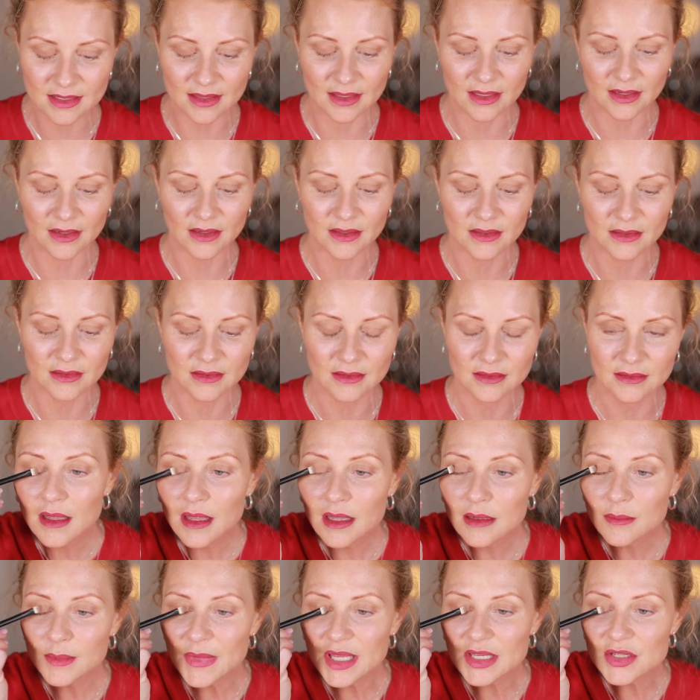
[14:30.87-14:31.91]
there
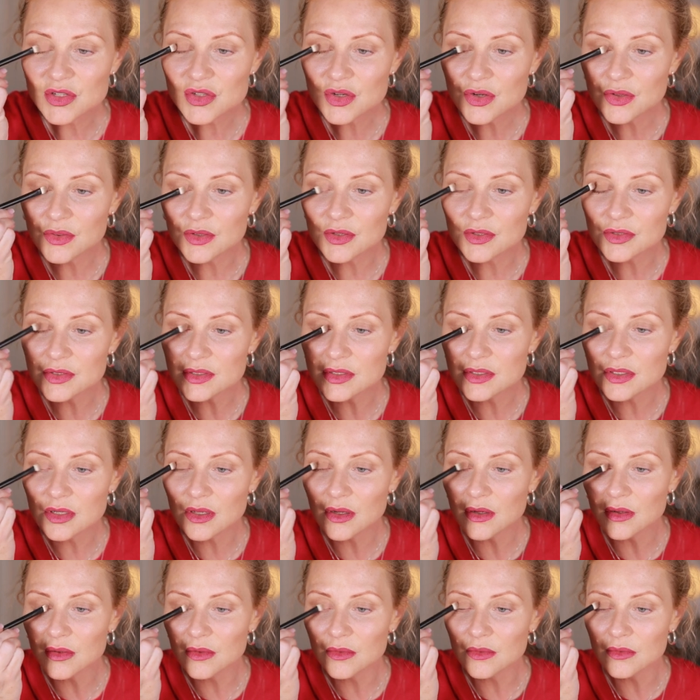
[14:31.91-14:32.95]
and make sure there's
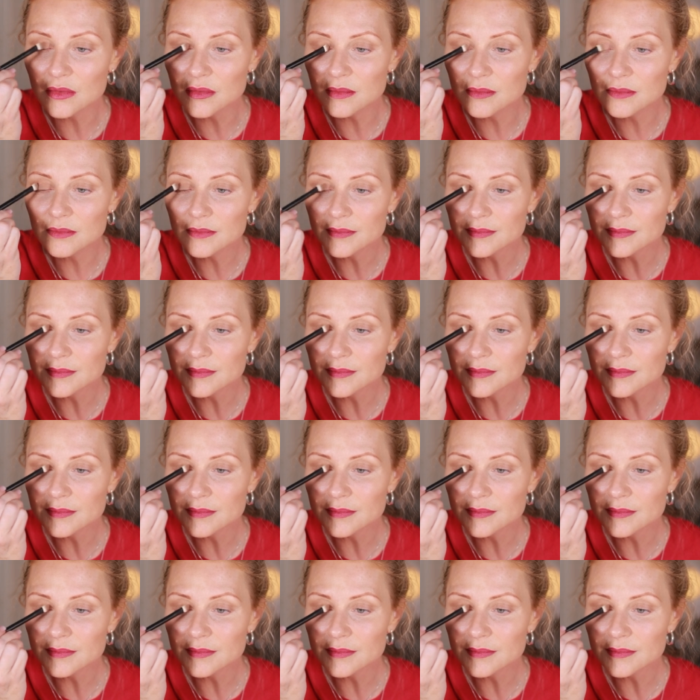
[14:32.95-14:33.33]
no,